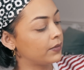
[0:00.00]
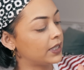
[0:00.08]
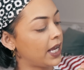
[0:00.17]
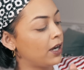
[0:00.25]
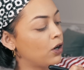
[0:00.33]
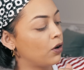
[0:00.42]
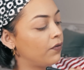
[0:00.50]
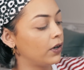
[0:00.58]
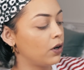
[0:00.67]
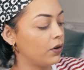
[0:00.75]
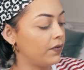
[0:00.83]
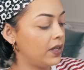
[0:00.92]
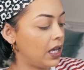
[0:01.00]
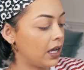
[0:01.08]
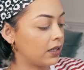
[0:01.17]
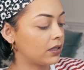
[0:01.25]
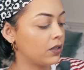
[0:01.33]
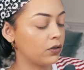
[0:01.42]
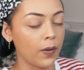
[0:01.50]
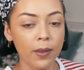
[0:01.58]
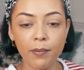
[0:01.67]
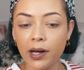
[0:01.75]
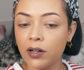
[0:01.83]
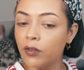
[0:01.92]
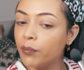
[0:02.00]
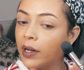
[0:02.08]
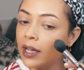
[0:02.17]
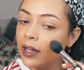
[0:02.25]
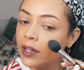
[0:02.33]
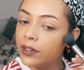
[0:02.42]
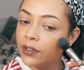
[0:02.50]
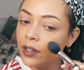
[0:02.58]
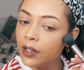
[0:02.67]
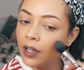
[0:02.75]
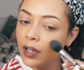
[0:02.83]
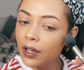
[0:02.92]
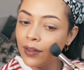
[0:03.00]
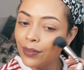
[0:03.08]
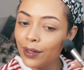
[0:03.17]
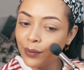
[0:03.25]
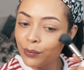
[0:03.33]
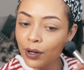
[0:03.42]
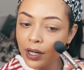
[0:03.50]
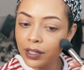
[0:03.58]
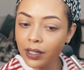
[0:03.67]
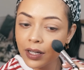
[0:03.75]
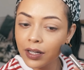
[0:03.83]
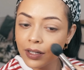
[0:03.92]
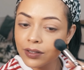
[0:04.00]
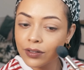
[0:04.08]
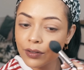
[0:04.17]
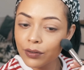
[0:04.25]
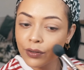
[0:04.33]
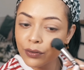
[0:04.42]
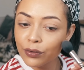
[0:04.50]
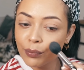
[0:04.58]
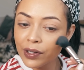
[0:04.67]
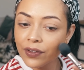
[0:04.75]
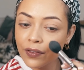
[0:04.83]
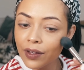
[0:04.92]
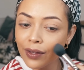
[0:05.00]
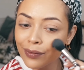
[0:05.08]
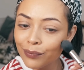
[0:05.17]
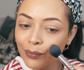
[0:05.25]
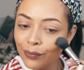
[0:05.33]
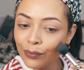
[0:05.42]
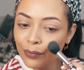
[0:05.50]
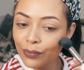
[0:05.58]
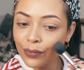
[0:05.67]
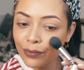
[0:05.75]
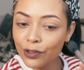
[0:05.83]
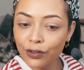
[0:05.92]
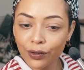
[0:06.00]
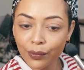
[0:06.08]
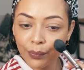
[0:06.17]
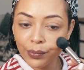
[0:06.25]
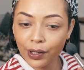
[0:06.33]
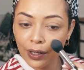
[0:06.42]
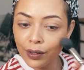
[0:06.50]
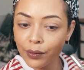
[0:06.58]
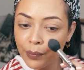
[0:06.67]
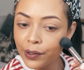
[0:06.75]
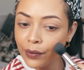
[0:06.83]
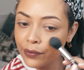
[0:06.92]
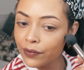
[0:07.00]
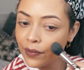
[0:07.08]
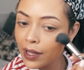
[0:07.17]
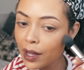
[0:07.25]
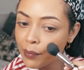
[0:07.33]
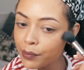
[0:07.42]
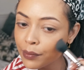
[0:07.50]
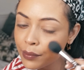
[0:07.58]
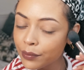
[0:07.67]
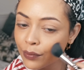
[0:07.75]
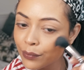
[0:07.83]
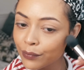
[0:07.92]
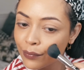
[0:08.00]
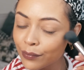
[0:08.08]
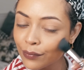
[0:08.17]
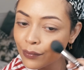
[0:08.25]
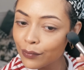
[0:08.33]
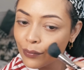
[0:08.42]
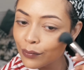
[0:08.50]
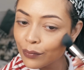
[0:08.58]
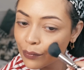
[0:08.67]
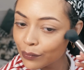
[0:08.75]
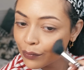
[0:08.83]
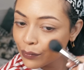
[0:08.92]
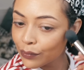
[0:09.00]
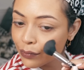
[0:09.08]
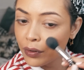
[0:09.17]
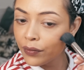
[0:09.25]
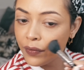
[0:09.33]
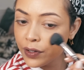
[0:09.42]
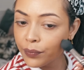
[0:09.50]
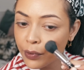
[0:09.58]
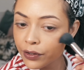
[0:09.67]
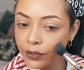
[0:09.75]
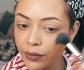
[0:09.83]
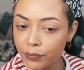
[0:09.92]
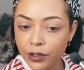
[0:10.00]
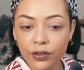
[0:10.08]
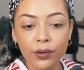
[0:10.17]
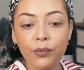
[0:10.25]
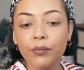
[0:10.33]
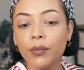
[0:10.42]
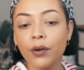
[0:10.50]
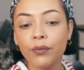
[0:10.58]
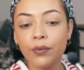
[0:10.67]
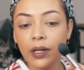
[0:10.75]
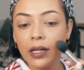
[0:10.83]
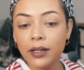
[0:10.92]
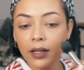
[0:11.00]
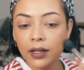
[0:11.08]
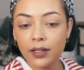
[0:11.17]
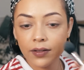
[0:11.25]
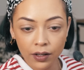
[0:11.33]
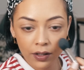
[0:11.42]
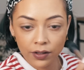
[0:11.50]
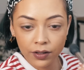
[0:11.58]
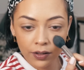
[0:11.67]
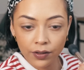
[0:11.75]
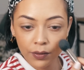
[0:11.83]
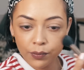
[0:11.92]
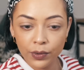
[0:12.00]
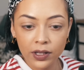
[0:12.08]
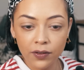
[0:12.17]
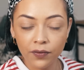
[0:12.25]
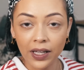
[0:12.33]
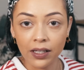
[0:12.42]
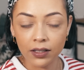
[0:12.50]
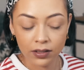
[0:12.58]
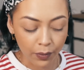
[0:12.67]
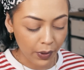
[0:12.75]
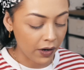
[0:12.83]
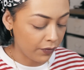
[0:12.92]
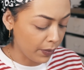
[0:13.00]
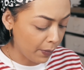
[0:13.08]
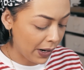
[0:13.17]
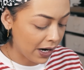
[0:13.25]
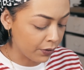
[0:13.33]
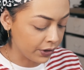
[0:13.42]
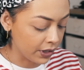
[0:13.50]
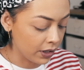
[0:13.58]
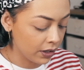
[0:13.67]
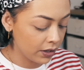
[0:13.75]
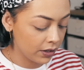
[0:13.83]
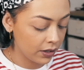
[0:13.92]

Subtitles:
take off a lot of the excess on the back of my hand and then work it onto my skin. I'm just gonna put a little bit onto the apples. All of these products I'm using are really nice with the fingers, apart from the powder.